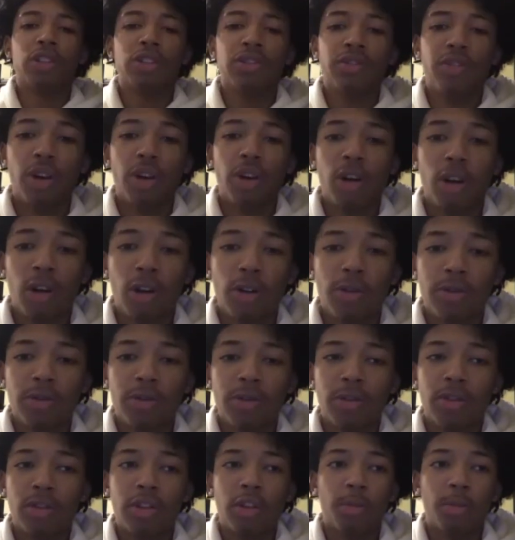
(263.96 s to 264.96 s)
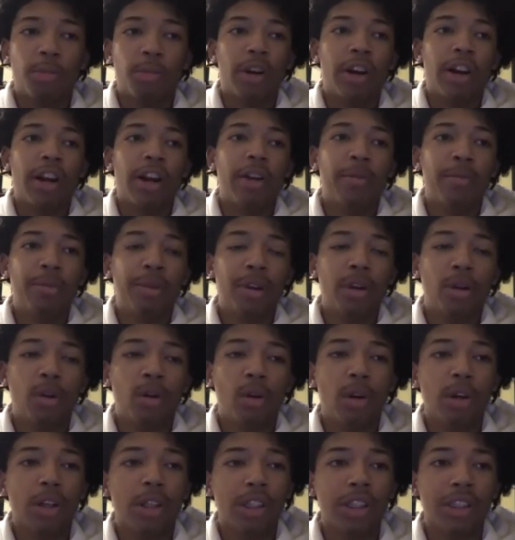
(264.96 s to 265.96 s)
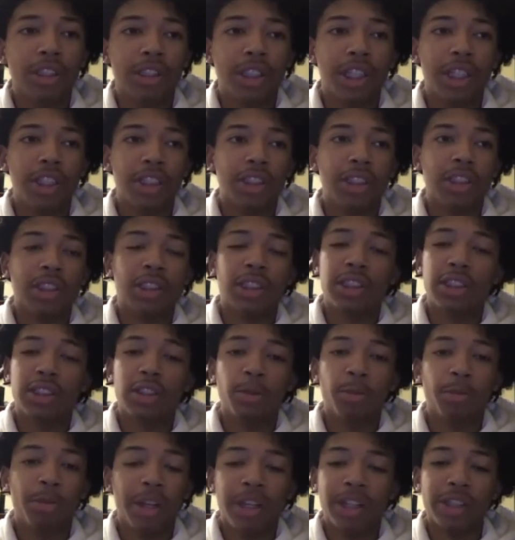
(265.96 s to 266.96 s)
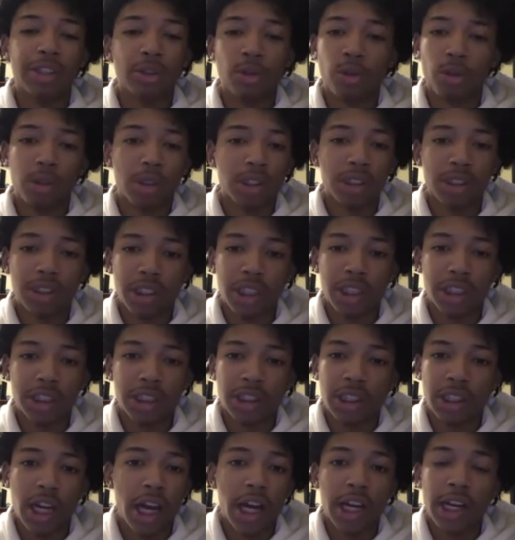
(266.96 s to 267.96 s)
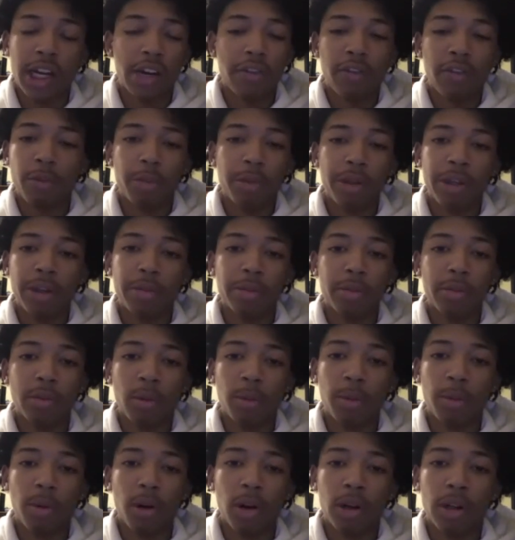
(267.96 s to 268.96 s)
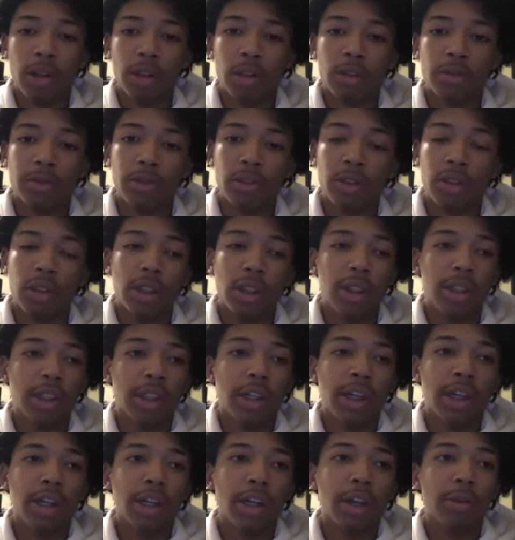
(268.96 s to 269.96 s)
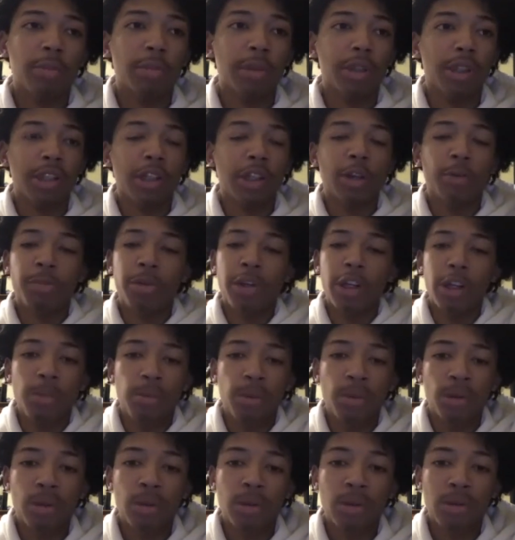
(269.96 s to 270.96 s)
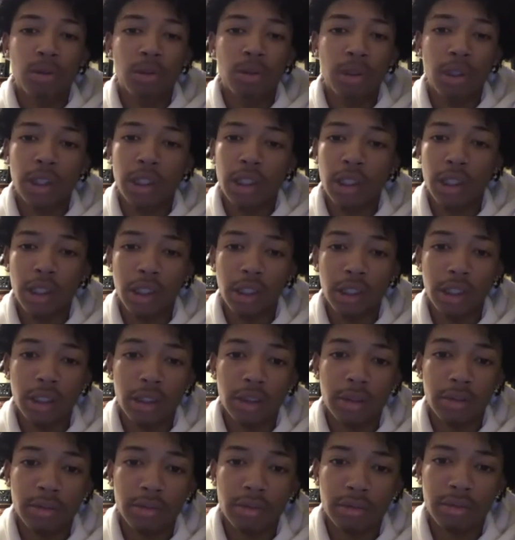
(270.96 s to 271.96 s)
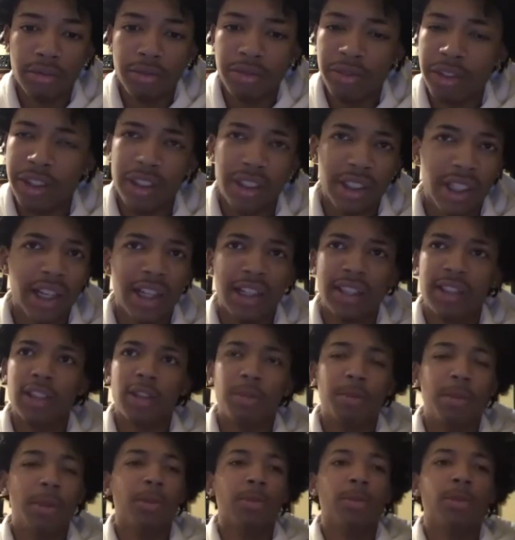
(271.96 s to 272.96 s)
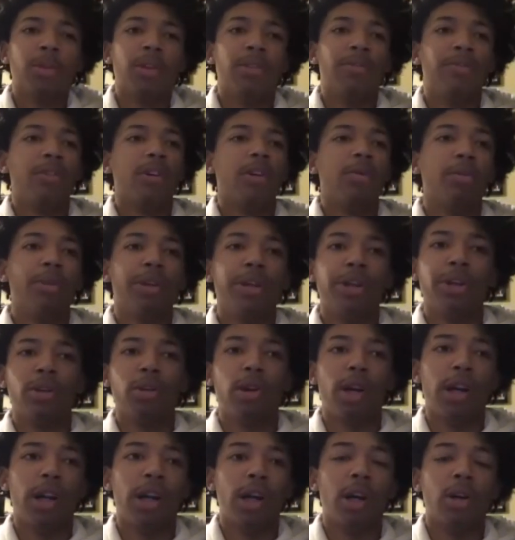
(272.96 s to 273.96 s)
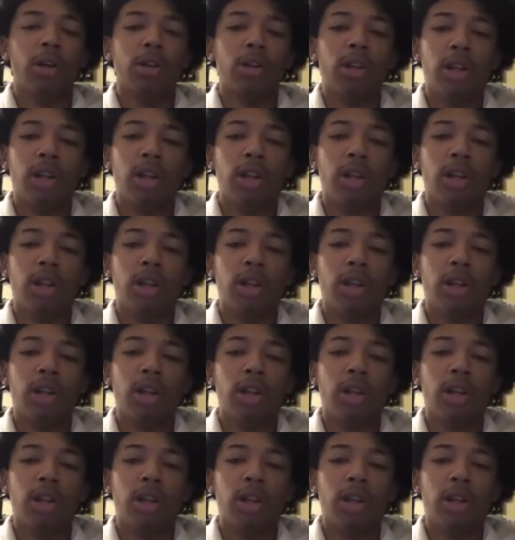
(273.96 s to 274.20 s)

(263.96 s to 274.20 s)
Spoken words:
of all, the Brad Beal organization is the best organization I've never been a part of. They're nothing but good people, fantastic people. They're fun to be around.